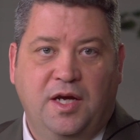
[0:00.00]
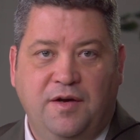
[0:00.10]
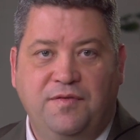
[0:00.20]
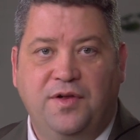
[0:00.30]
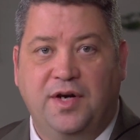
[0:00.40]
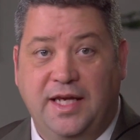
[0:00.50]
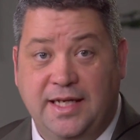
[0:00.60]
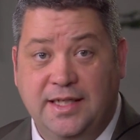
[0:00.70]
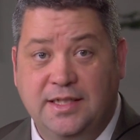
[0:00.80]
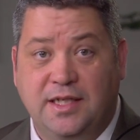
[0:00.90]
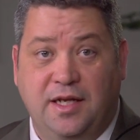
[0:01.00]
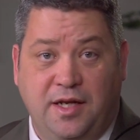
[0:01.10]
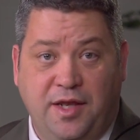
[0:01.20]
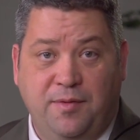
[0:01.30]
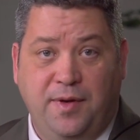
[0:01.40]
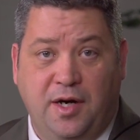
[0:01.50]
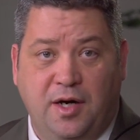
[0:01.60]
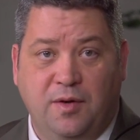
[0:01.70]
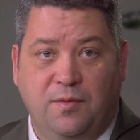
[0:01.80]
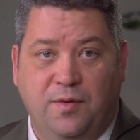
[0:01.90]
If there is another
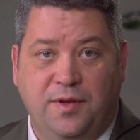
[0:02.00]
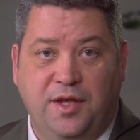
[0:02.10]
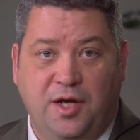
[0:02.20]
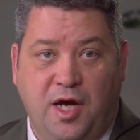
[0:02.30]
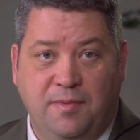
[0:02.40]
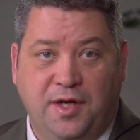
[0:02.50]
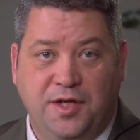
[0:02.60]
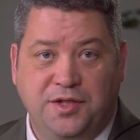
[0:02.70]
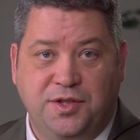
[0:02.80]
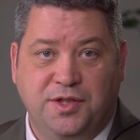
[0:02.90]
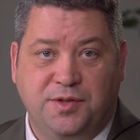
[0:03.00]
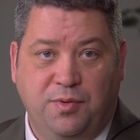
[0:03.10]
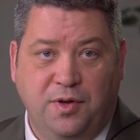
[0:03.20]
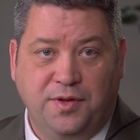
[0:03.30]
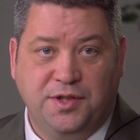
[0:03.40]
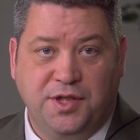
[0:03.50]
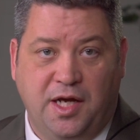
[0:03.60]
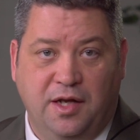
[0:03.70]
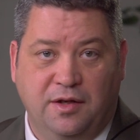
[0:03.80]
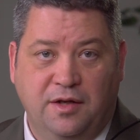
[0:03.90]
parent with the obligation to support the
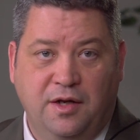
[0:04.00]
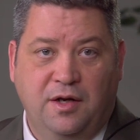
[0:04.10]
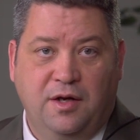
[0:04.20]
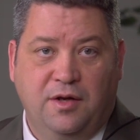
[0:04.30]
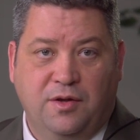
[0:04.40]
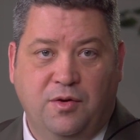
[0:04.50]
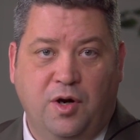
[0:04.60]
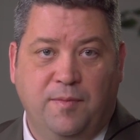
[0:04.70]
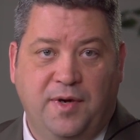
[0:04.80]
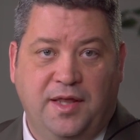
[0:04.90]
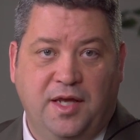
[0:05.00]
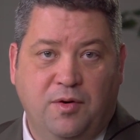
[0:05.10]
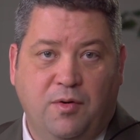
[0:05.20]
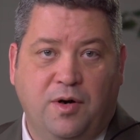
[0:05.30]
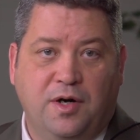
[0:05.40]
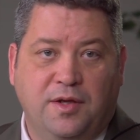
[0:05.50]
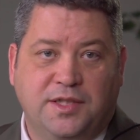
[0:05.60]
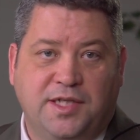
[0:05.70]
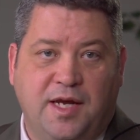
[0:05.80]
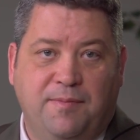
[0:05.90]
child, the court may then order the
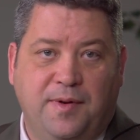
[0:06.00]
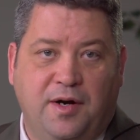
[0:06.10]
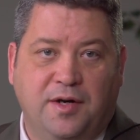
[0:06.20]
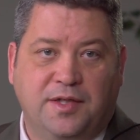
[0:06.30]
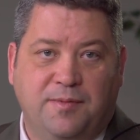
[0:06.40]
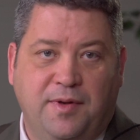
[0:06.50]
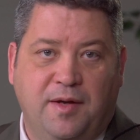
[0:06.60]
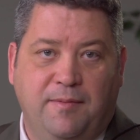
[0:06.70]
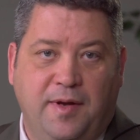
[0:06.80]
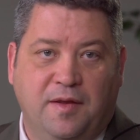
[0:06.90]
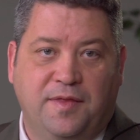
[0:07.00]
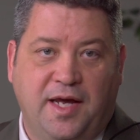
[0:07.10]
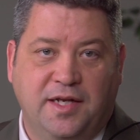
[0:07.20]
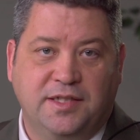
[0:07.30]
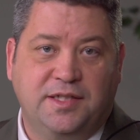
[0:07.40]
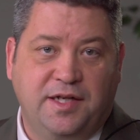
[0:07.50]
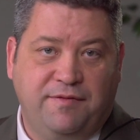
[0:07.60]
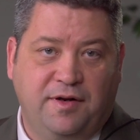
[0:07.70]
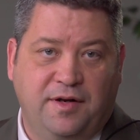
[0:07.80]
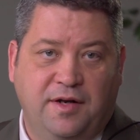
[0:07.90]
step-parent to pay an amount that is
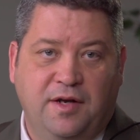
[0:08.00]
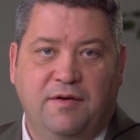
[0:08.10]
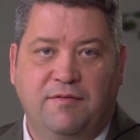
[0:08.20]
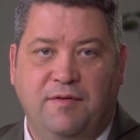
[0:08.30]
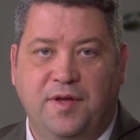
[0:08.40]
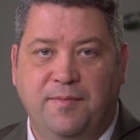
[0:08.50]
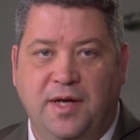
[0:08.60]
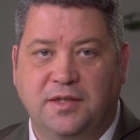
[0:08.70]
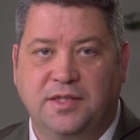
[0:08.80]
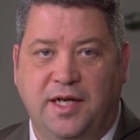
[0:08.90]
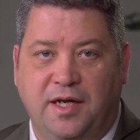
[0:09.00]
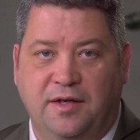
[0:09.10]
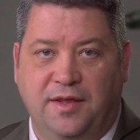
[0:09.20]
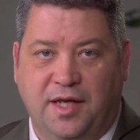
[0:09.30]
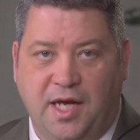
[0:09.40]
different from the amount set out in the